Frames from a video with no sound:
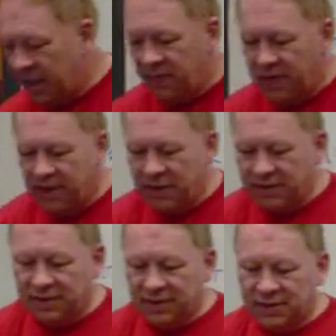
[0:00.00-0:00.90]
And this
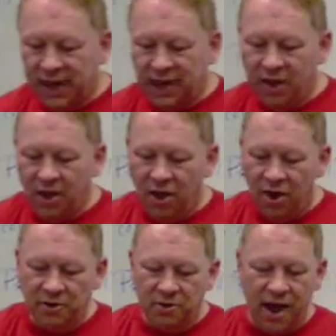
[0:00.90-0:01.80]
is a
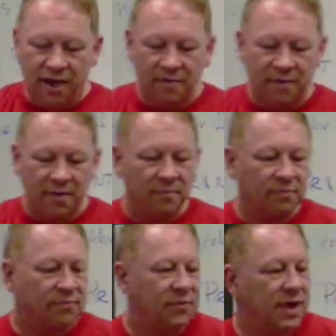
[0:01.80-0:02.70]
hard drive.
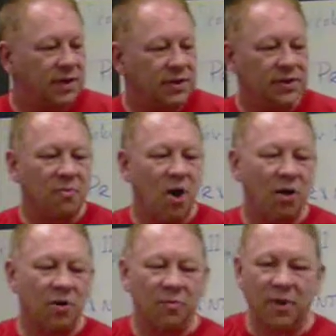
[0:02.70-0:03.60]
It's a smaller
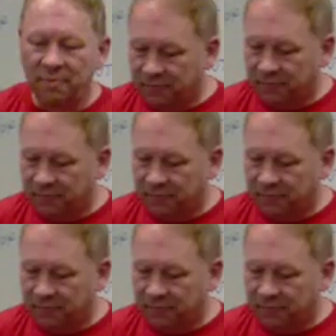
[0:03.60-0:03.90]
one.